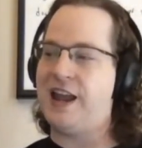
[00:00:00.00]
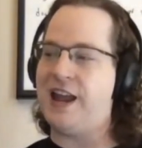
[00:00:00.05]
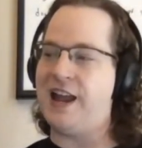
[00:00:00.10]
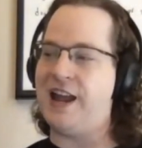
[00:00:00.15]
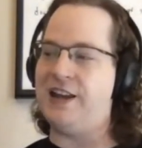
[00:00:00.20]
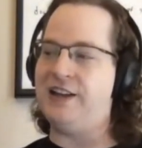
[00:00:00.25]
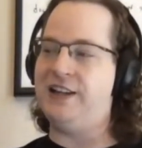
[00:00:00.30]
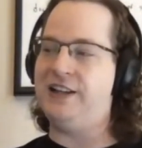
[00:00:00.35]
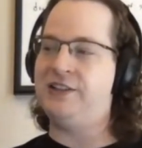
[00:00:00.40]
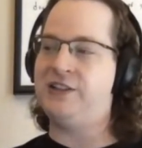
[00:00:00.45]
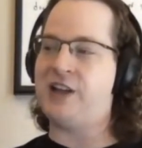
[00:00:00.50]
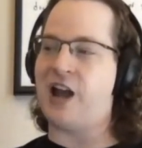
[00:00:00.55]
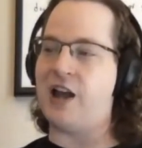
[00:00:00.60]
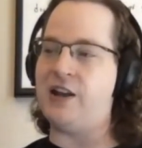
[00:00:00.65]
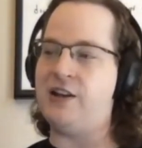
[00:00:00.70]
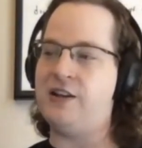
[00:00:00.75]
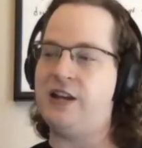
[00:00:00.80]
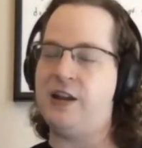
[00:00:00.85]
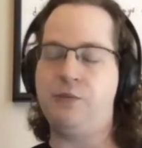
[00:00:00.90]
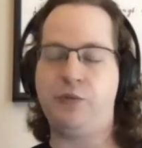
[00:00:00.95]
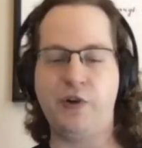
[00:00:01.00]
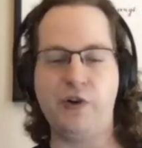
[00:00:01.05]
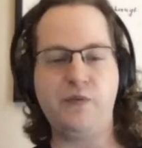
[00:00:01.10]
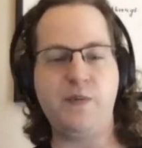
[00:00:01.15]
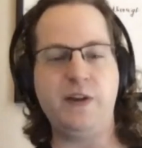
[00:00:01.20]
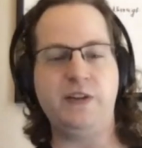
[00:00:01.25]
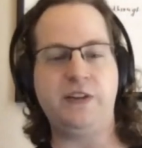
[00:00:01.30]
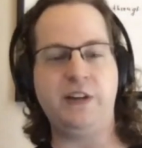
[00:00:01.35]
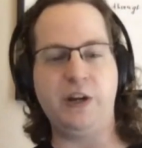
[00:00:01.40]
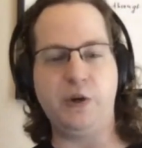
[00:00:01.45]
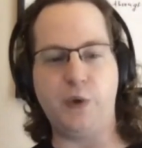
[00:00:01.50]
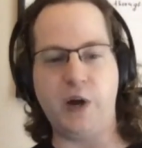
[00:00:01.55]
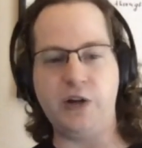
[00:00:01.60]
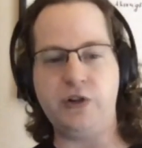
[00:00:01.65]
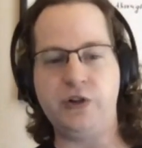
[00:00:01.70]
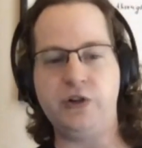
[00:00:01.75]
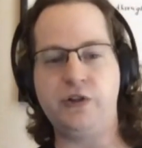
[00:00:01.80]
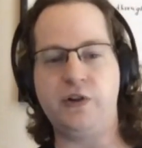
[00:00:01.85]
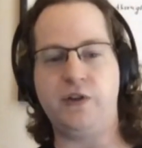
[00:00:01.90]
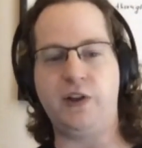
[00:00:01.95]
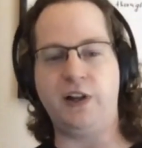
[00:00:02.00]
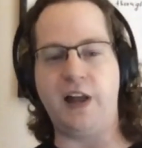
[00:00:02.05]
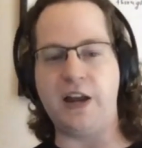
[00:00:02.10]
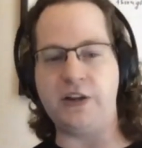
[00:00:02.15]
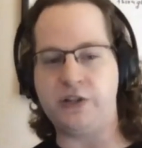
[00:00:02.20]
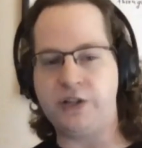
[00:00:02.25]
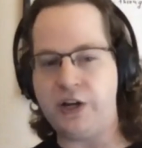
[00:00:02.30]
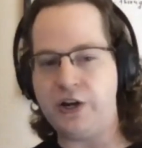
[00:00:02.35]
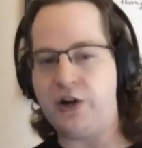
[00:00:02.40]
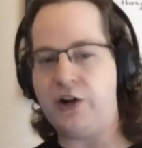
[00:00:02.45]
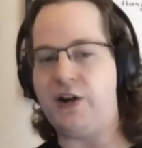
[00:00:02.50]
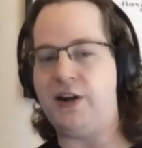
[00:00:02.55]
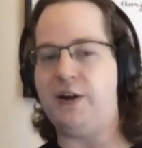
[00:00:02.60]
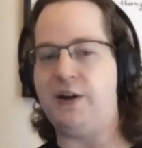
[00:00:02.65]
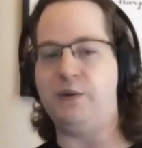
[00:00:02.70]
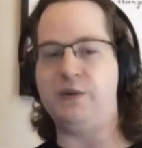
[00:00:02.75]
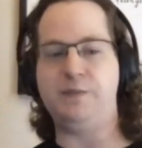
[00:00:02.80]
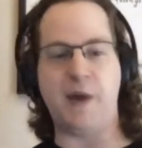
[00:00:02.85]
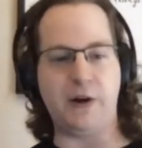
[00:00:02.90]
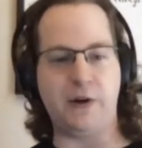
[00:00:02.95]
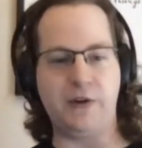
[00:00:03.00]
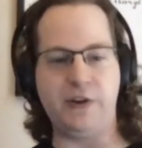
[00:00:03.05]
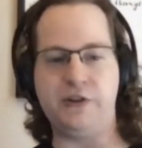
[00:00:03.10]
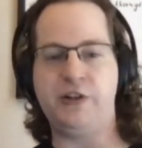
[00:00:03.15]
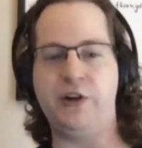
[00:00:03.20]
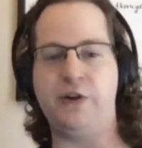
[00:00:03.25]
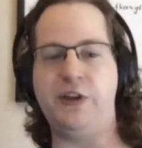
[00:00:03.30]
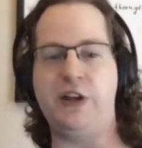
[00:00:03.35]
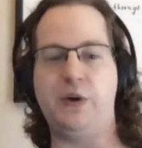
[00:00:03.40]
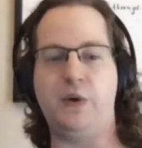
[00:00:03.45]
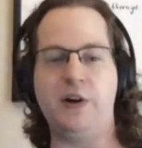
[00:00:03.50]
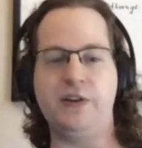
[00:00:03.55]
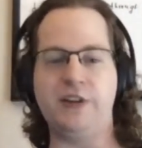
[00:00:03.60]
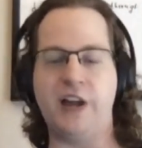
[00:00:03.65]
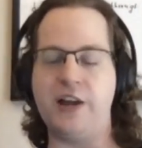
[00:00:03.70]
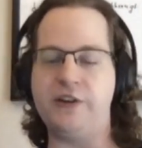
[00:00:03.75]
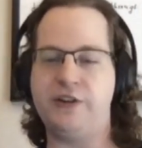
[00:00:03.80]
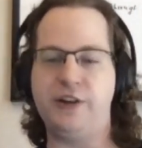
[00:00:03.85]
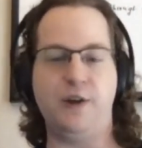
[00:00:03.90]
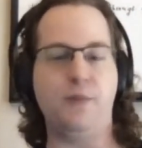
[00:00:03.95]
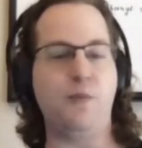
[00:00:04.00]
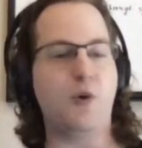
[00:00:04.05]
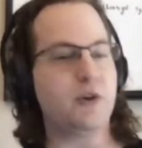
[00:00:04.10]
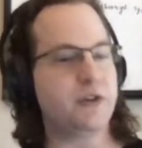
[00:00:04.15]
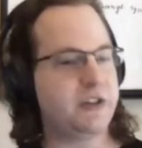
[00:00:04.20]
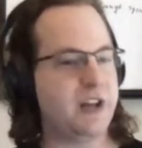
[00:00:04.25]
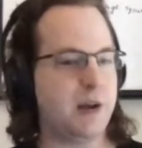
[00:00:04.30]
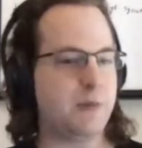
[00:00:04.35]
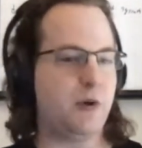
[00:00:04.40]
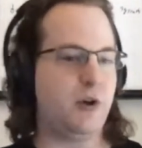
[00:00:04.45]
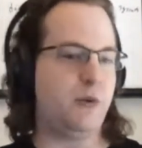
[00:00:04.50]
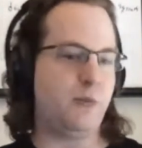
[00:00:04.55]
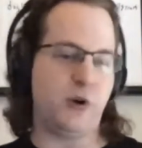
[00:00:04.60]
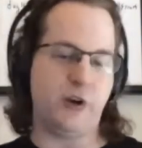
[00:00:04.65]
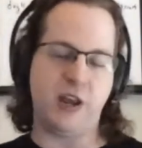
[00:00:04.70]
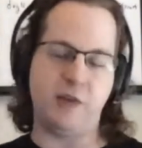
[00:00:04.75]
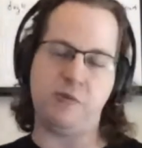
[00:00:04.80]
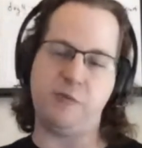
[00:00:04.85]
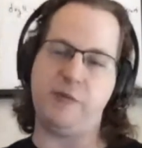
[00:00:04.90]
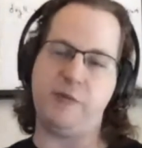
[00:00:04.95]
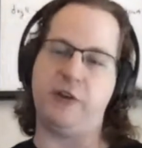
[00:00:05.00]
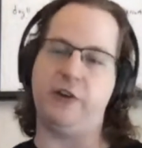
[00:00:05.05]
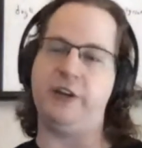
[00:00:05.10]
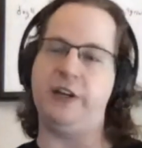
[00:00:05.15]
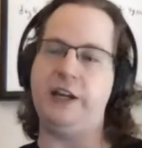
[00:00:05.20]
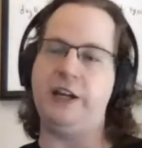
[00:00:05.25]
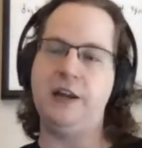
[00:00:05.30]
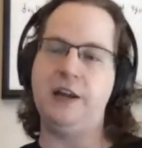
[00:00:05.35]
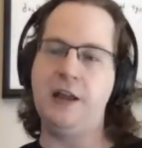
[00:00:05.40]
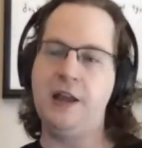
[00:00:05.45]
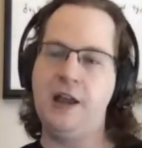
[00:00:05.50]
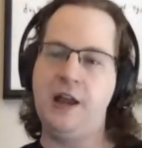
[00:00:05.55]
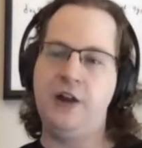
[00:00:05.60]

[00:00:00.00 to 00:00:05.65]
and it's gotten improvements and iterations over the last year, and it was better this year than it was last year. More stable, more capability.